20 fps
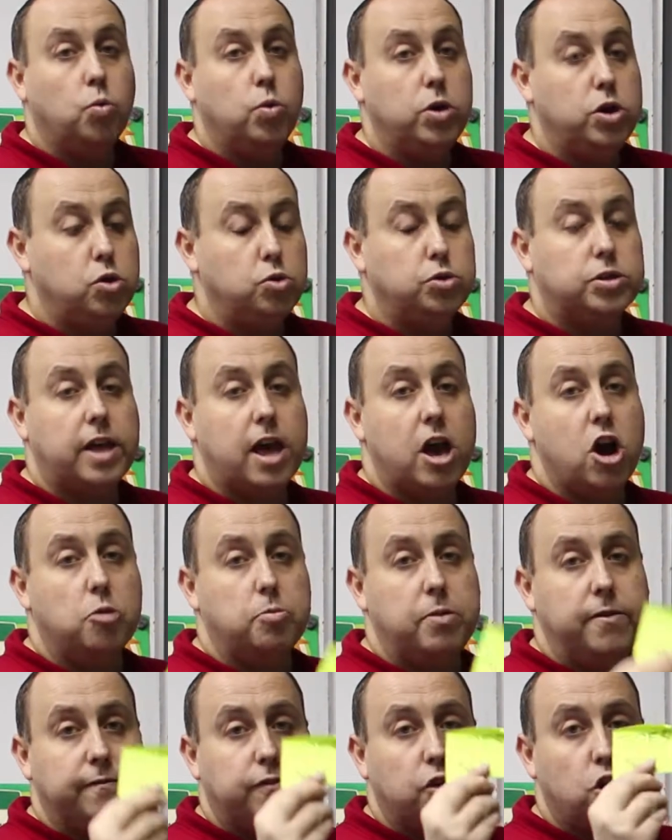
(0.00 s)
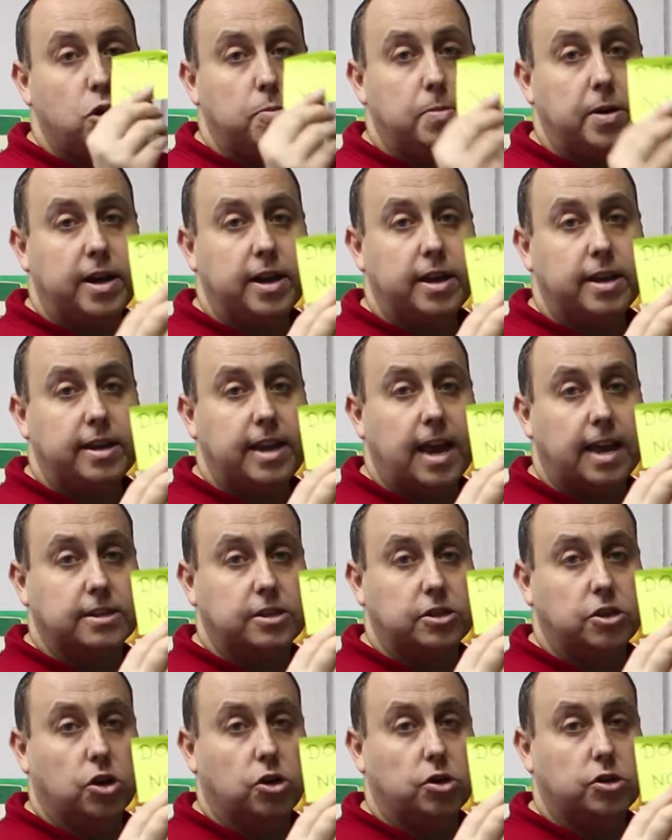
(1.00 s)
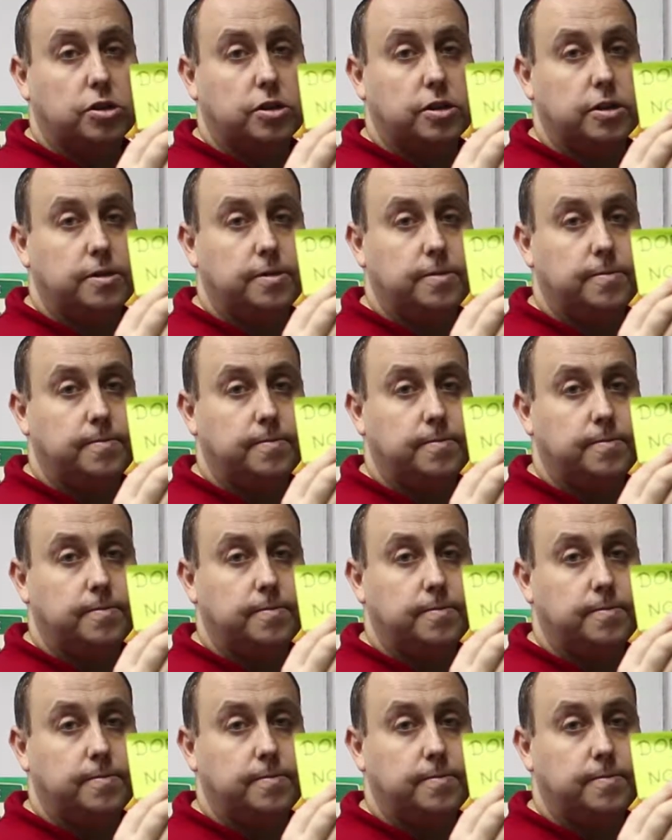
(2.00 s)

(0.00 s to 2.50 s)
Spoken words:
we use the helping verb, does not.